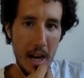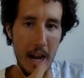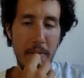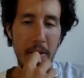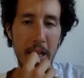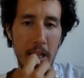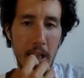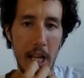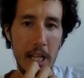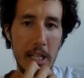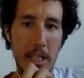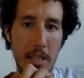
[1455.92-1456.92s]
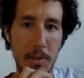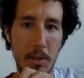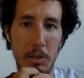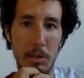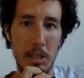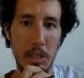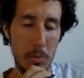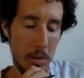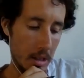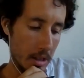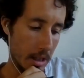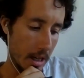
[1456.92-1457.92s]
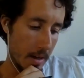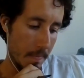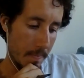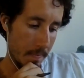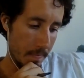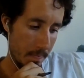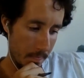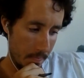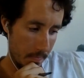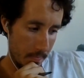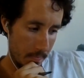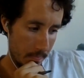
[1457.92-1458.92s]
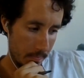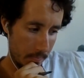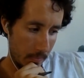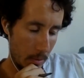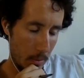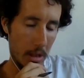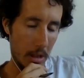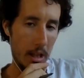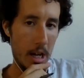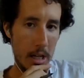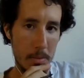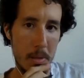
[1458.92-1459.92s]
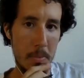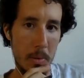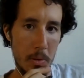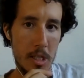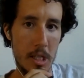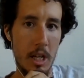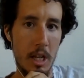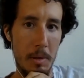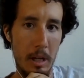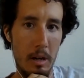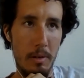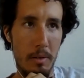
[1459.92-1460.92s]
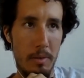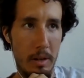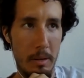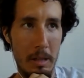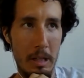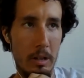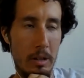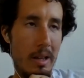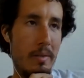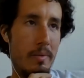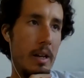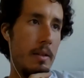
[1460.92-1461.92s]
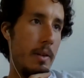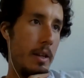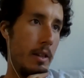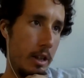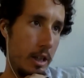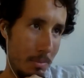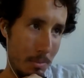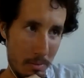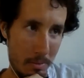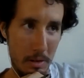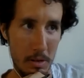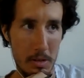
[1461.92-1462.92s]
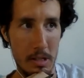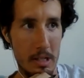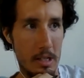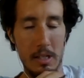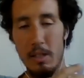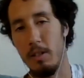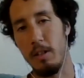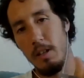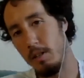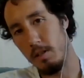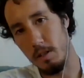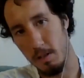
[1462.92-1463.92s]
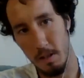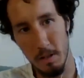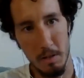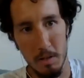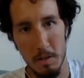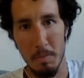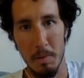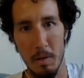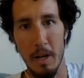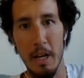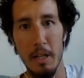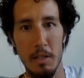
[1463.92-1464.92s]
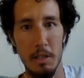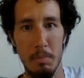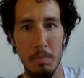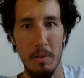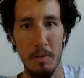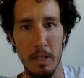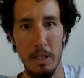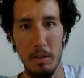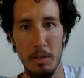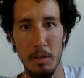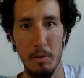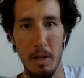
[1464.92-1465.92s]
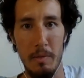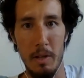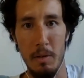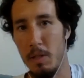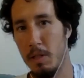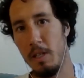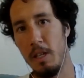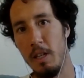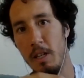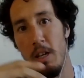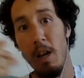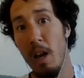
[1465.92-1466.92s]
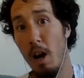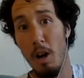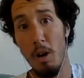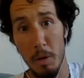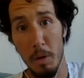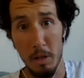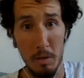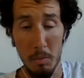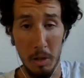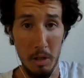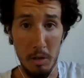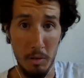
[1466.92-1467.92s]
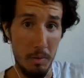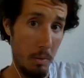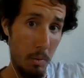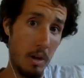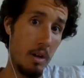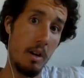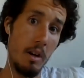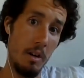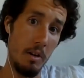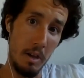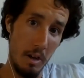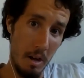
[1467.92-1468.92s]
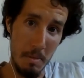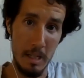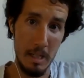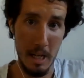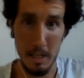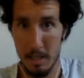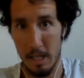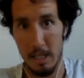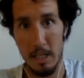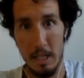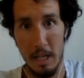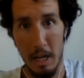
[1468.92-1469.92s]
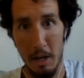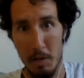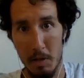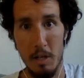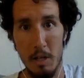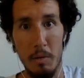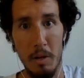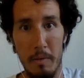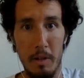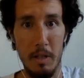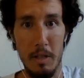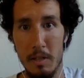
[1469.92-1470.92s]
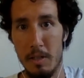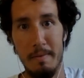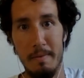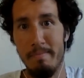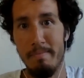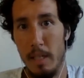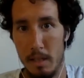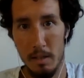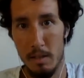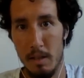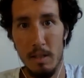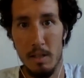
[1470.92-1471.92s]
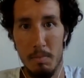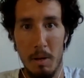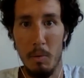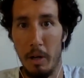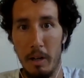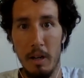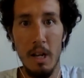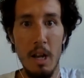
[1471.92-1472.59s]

I've had a lot of difficulty with a lot of people just coming over from, if I look at them at first and I say, okay, here's your typical anterior pelvic tilt or whatever that we see. Oh, what do you do for work? Oh, I'm at a desk 8 to 10 hours a day or whatever it is, and this is my work.